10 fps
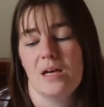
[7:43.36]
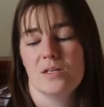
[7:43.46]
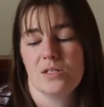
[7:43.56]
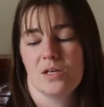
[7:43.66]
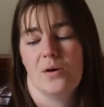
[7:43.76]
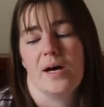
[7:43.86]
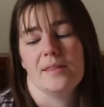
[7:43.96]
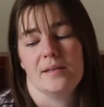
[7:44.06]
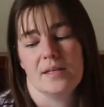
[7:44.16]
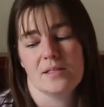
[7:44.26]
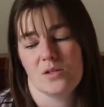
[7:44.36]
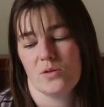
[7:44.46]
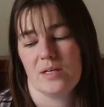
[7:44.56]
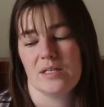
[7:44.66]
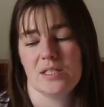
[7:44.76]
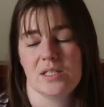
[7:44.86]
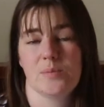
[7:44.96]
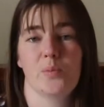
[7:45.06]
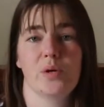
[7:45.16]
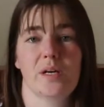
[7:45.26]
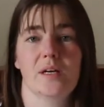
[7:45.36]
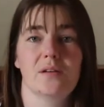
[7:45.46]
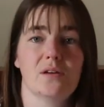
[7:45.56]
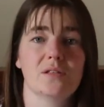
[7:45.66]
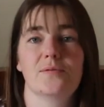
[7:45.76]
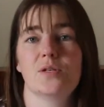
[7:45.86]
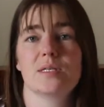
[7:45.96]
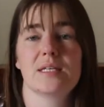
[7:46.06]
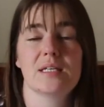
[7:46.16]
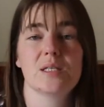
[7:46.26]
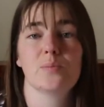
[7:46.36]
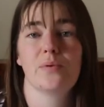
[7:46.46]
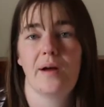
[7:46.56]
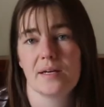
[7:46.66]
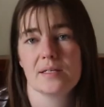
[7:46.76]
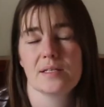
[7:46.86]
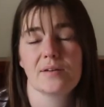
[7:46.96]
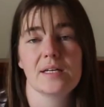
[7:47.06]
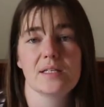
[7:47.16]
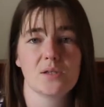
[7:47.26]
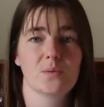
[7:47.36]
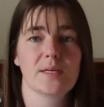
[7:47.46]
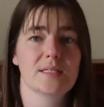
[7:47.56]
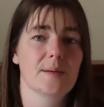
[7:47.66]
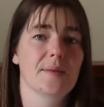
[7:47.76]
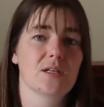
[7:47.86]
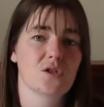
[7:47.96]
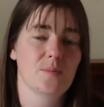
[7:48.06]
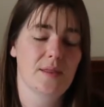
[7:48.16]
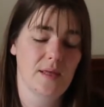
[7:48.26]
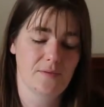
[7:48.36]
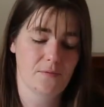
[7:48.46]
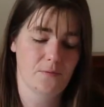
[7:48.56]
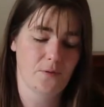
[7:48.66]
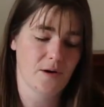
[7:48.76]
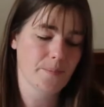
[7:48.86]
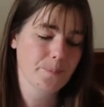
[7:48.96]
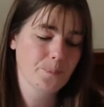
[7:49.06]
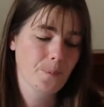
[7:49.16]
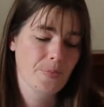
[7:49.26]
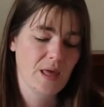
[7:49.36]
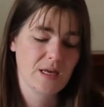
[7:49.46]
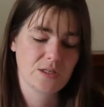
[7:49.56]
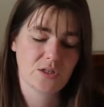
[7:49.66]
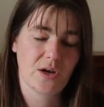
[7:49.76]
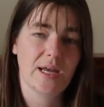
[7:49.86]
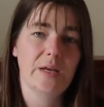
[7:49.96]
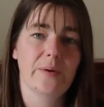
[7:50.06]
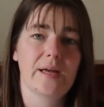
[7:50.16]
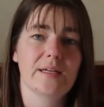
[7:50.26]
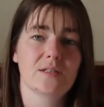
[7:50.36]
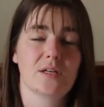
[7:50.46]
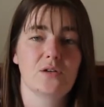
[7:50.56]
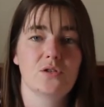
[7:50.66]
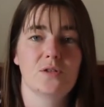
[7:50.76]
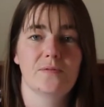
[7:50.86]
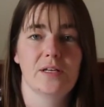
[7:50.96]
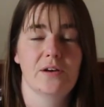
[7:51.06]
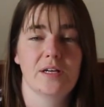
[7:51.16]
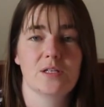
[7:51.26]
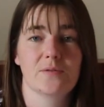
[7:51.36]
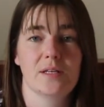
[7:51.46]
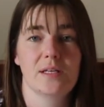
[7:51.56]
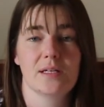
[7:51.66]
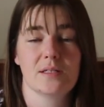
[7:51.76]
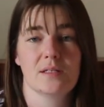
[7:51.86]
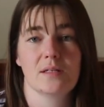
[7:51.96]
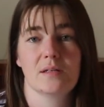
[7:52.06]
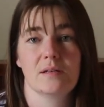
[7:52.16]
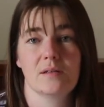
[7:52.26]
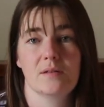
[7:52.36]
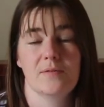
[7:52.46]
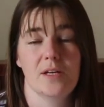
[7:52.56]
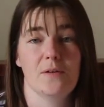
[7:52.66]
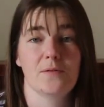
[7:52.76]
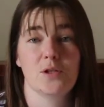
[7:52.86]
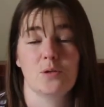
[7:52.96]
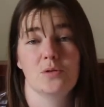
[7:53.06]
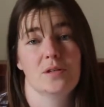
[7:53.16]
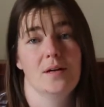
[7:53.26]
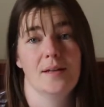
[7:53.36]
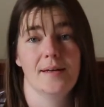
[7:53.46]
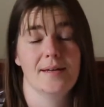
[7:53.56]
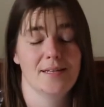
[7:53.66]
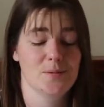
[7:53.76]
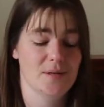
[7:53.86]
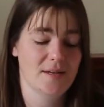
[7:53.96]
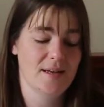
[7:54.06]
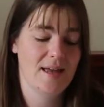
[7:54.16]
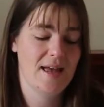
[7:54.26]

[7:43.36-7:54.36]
So I think that story is just putting those verses into practice. There is always something to be thankful for. So anyway, it is a YouTube video, and it's a really nice video for children. I like it as well.